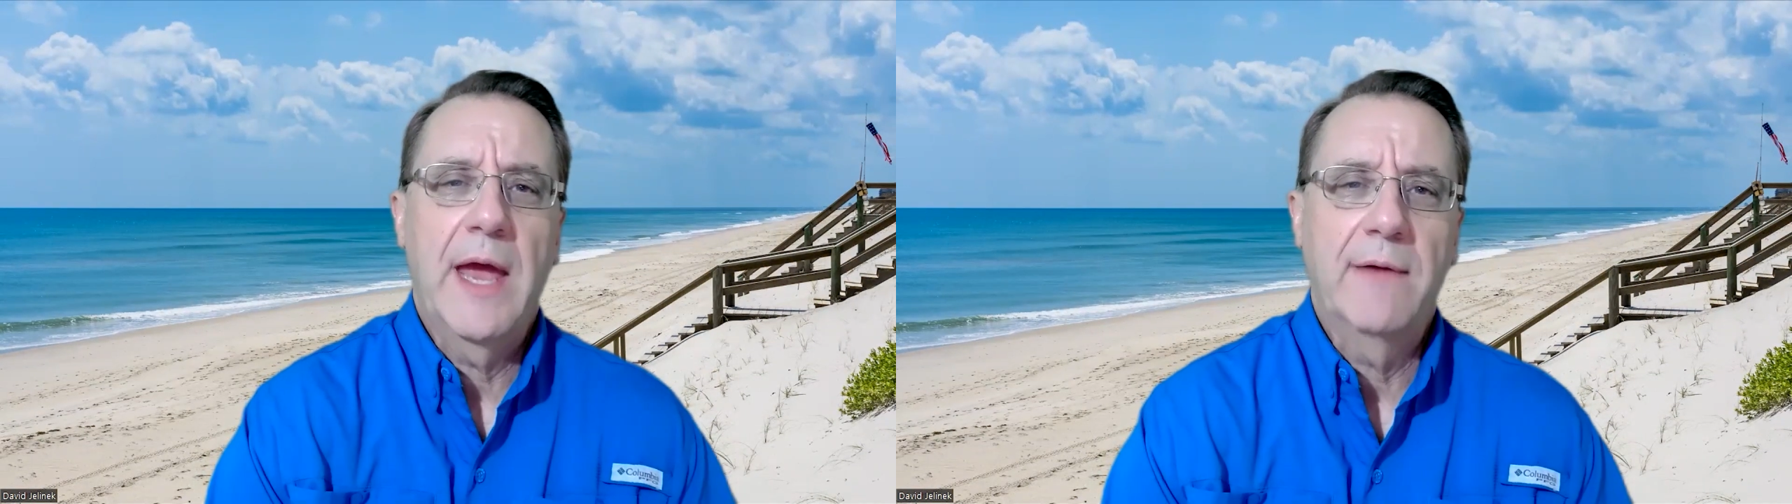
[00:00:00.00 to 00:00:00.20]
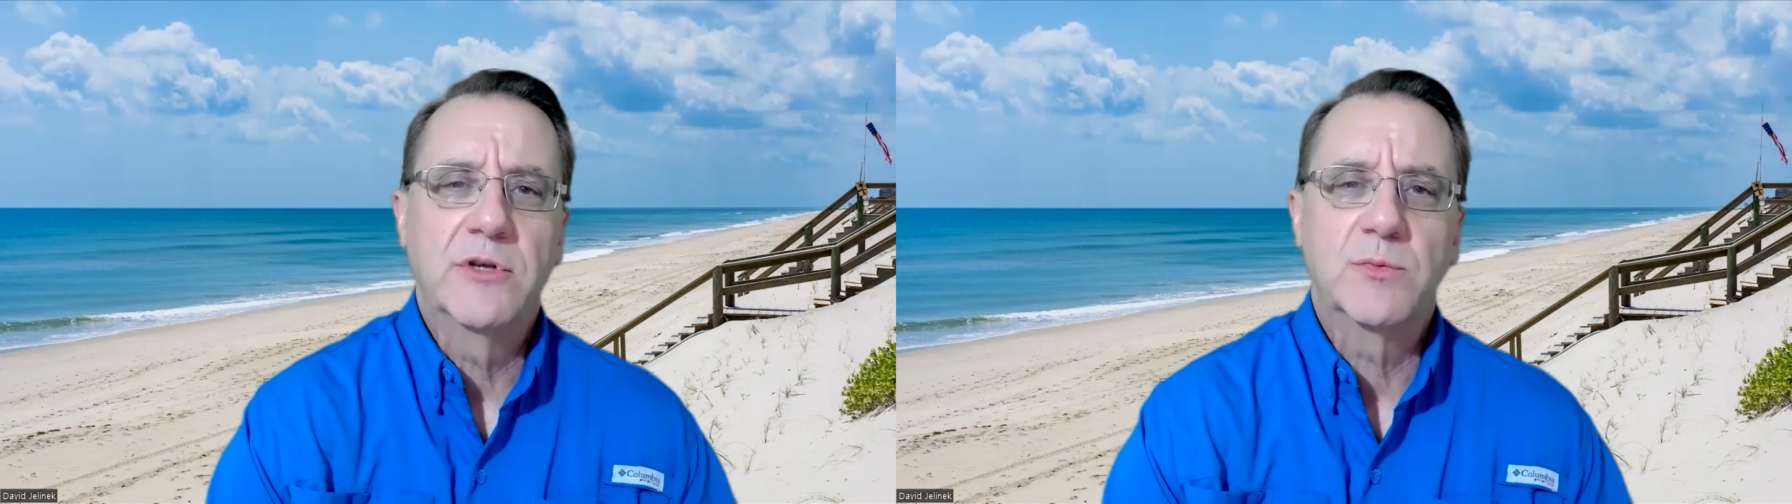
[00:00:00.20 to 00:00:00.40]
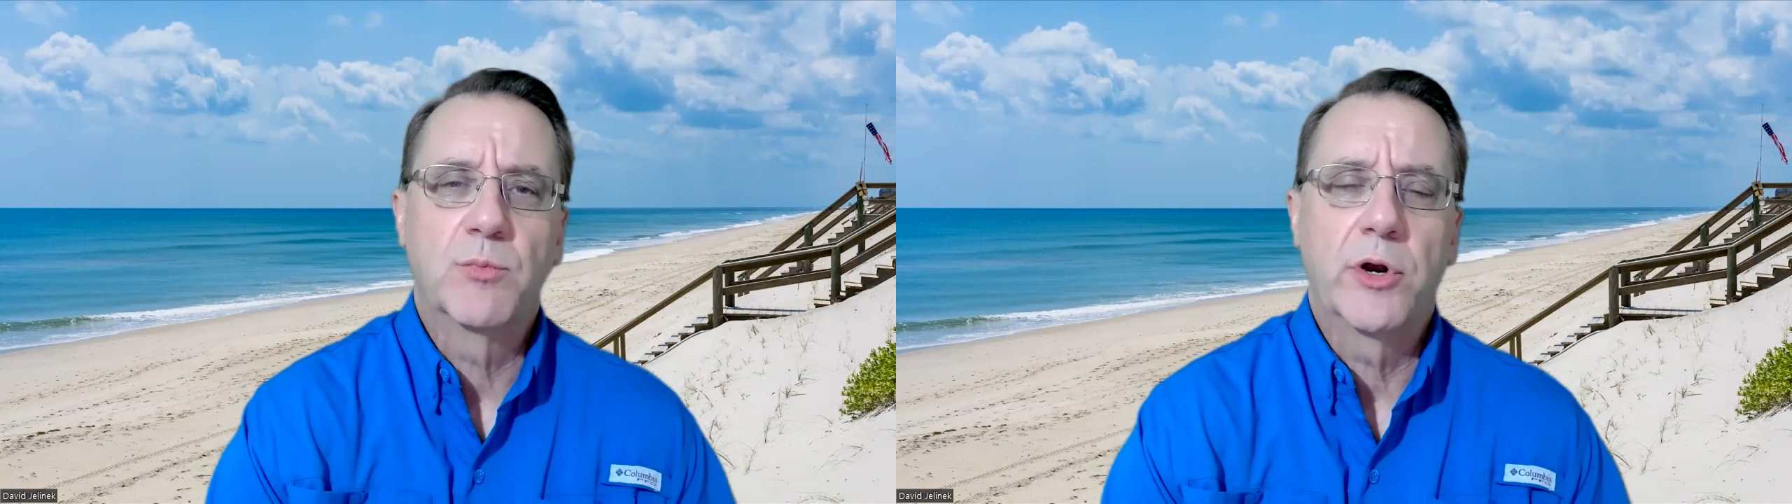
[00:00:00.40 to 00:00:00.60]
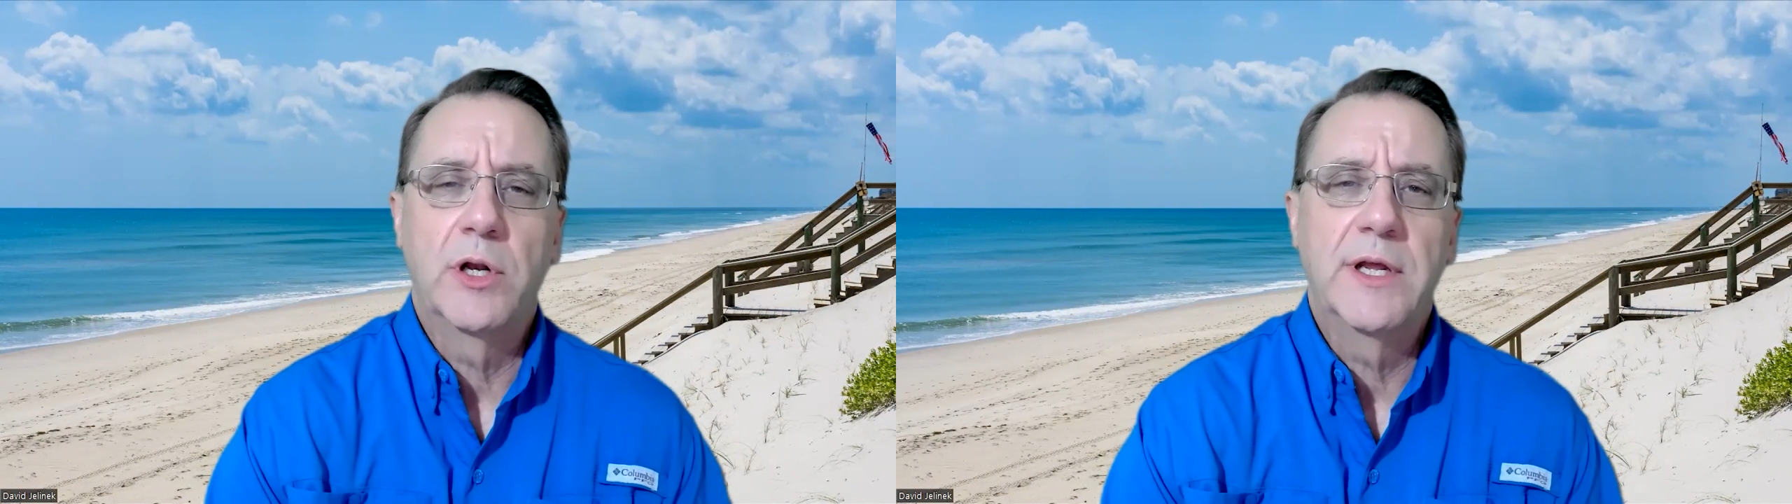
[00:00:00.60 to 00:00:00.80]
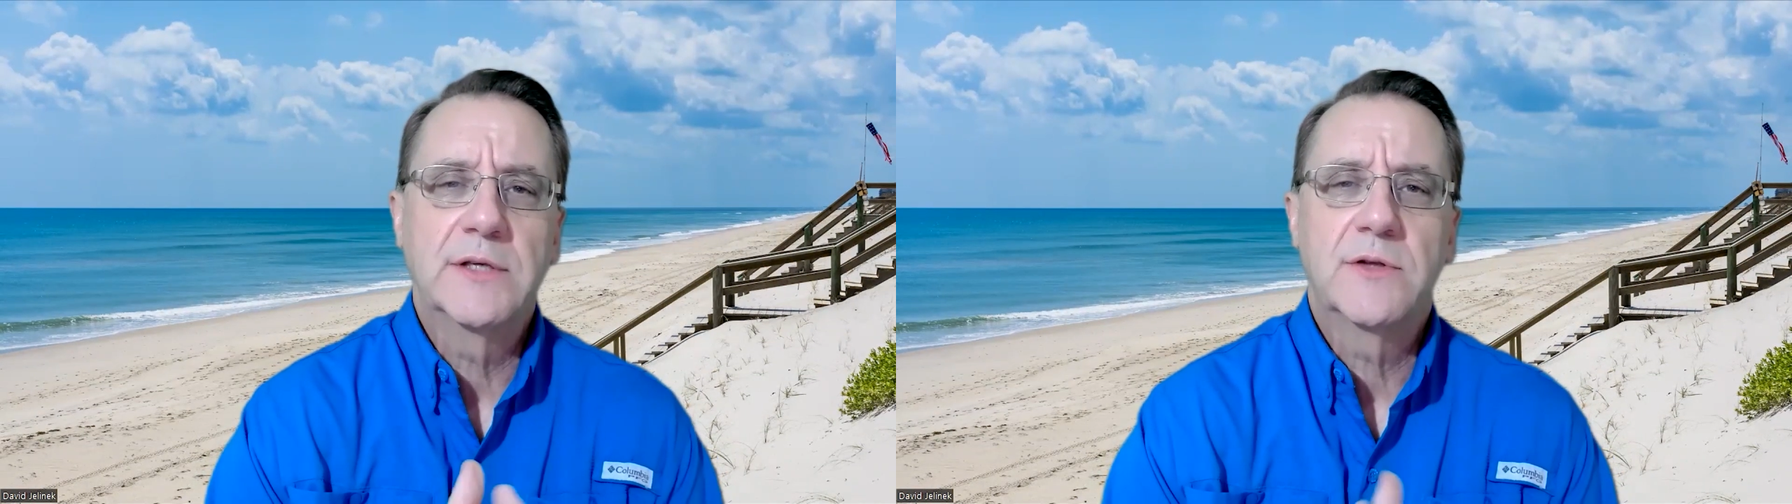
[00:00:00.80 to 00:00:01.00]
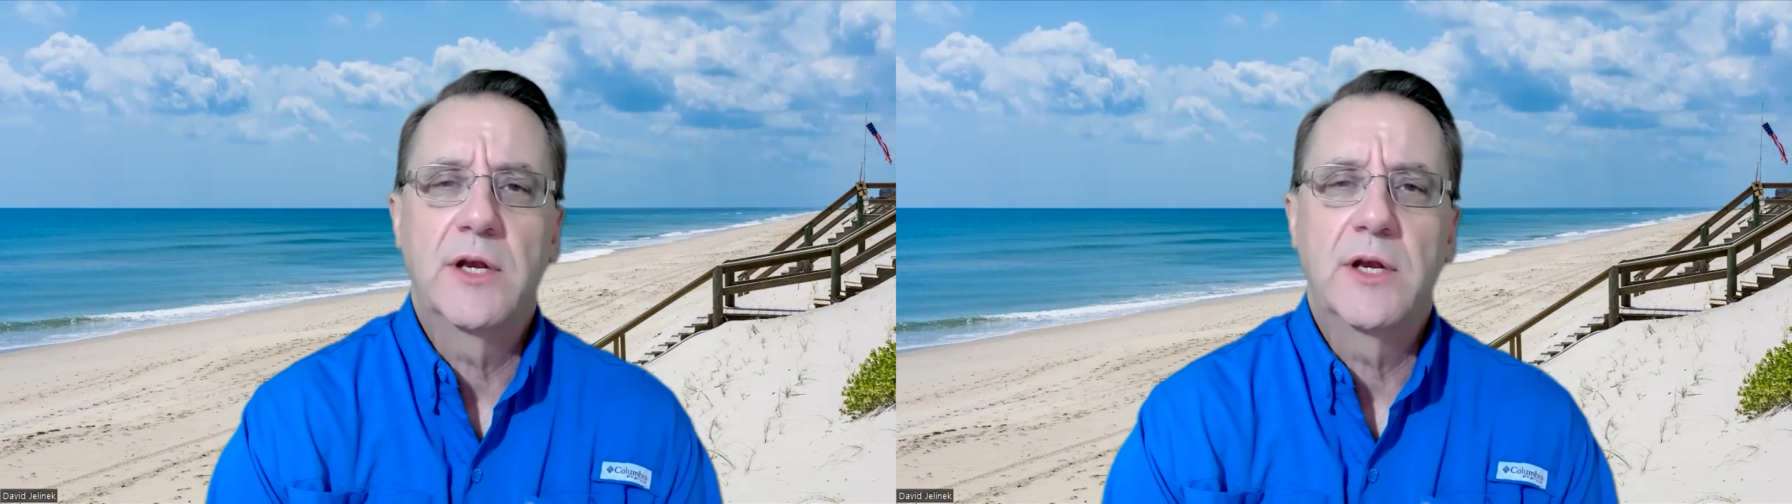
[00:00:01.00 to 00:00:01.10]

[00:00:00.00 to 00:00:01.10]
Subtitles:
have this brittleness,